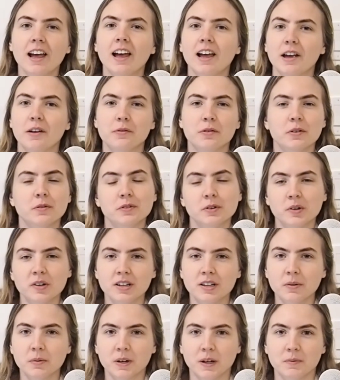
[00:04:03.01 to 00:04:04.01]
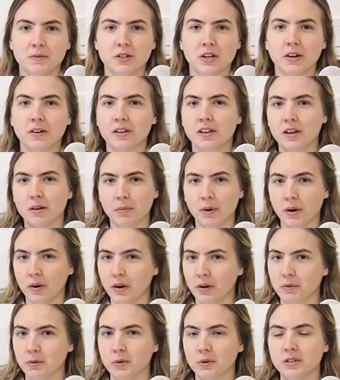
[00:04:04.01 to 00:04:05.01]
If you have no idea what I'm talking about,
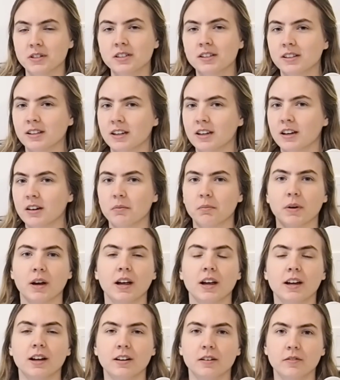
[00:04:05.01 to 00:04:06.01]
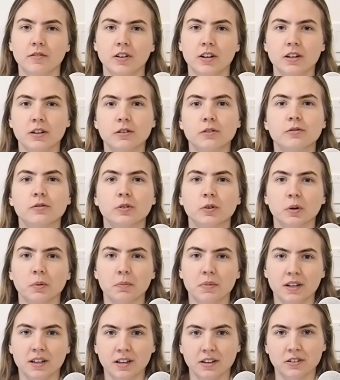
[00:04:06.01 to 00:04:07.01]
I'm going to link my video for
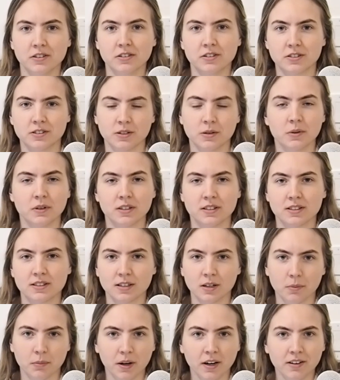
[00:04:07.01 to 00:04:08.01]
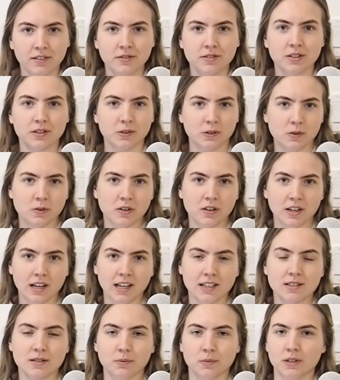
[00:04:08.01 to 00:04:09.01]
beginner sewists above, so you can
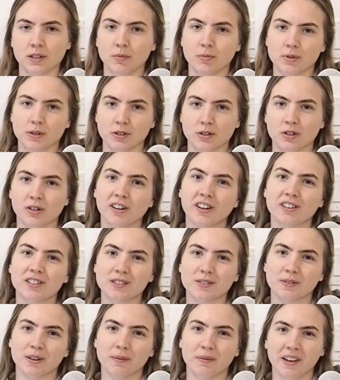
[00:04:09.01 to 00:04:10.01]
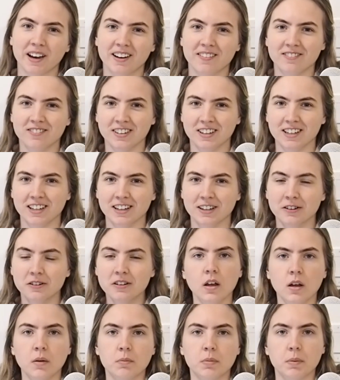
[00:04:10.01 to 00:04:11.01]
get some tips and tricks from that video.
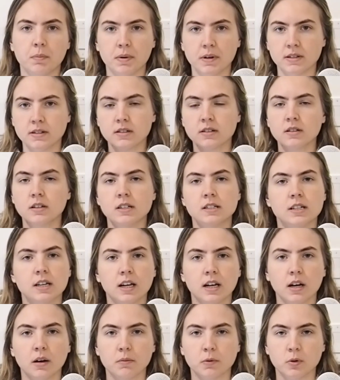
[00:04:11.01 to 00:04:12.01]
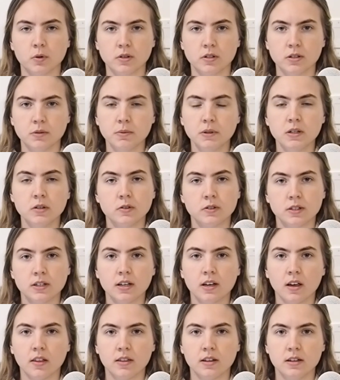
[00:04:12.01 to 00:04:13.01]
But basically today I'm going to be
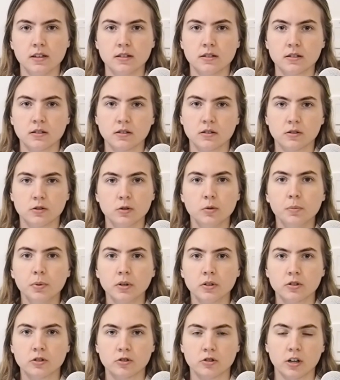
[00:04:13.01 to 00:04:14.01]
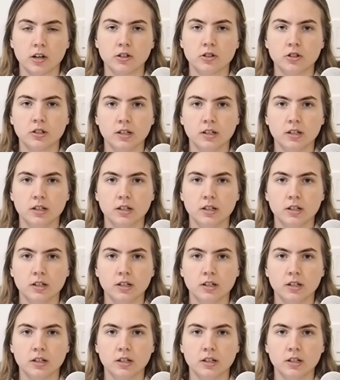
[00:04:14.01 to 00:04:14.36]
using these super stretch